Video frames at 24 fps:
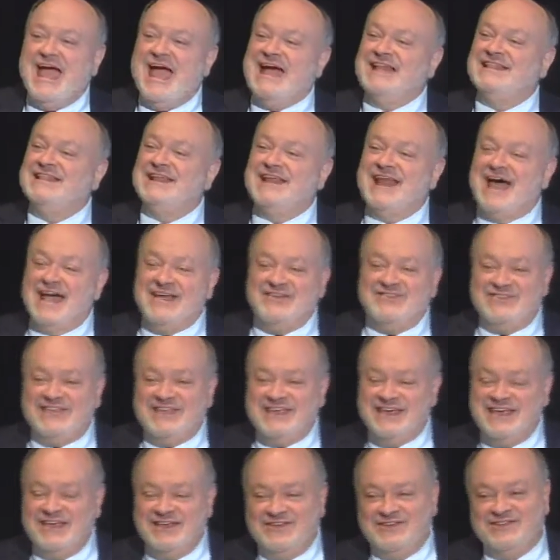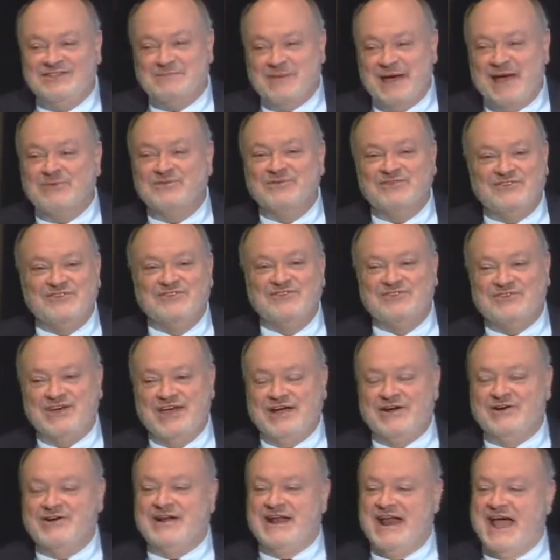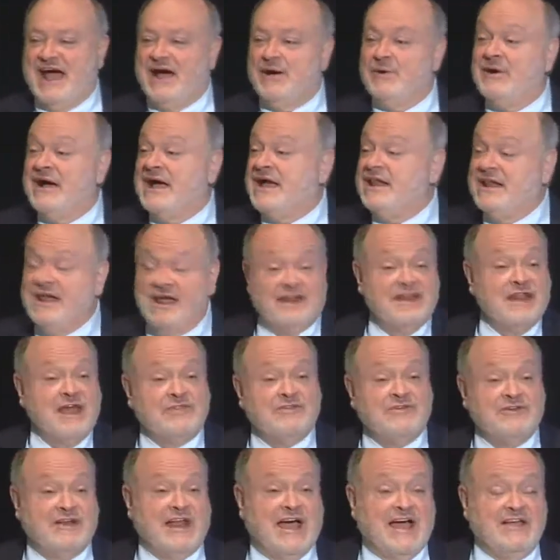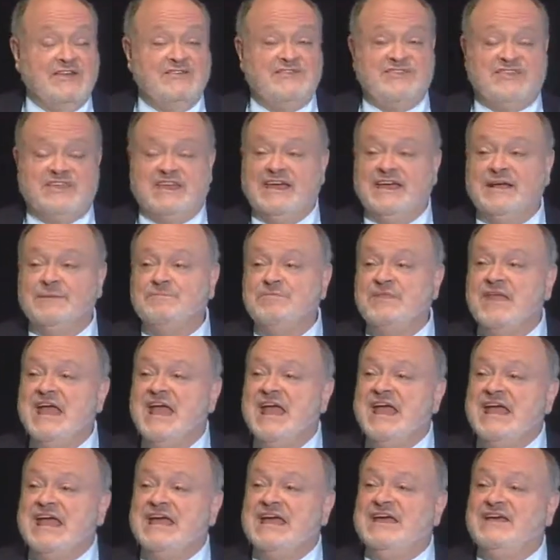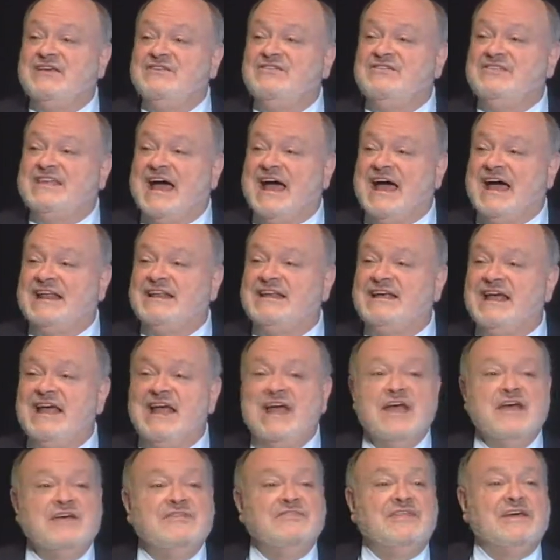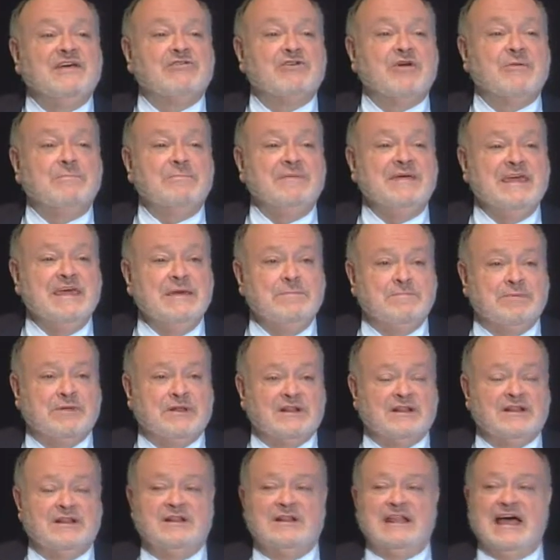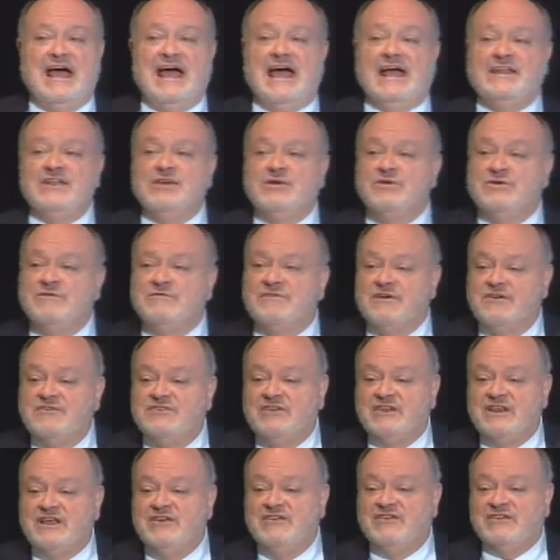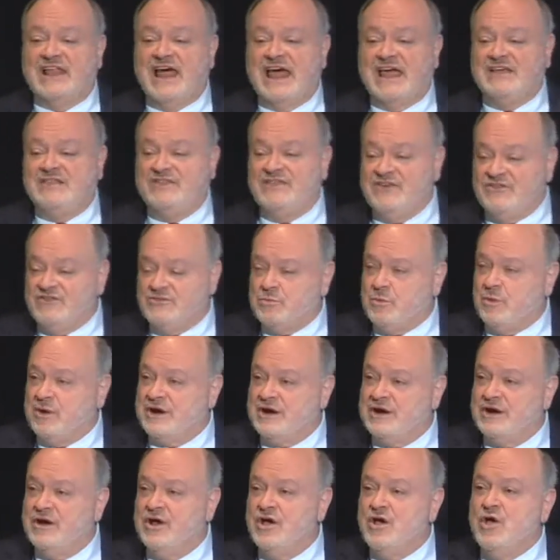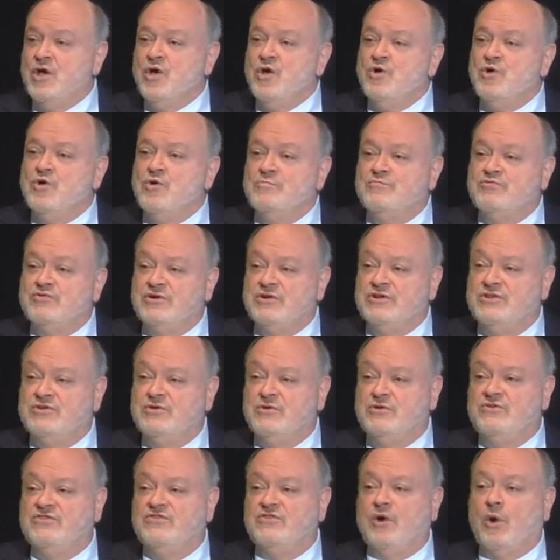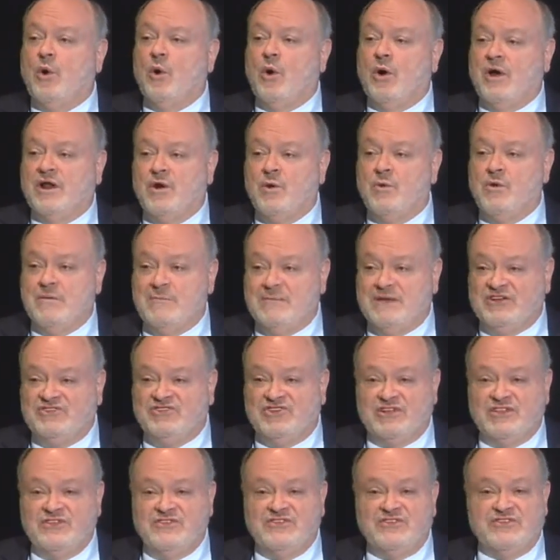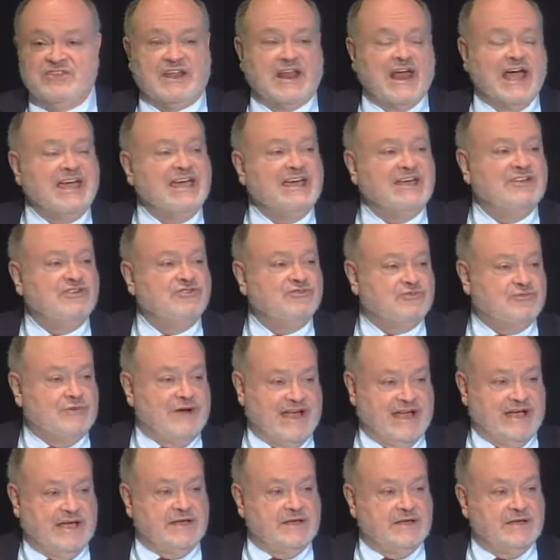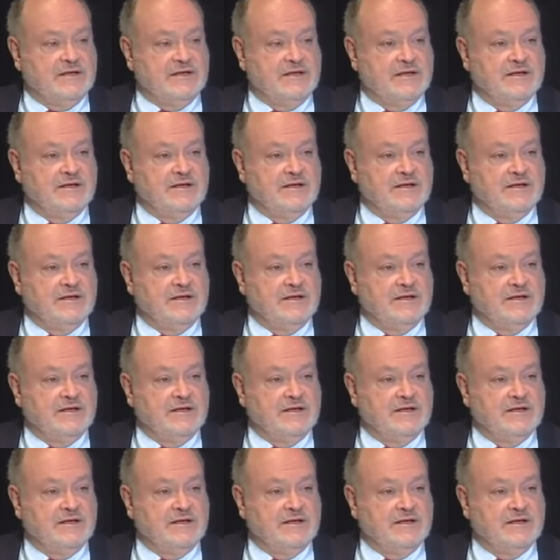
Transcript: And the nice thing is the mountains are there now. And another nice thing is that there are people at universities like this one who produce auto emissions that I can drink.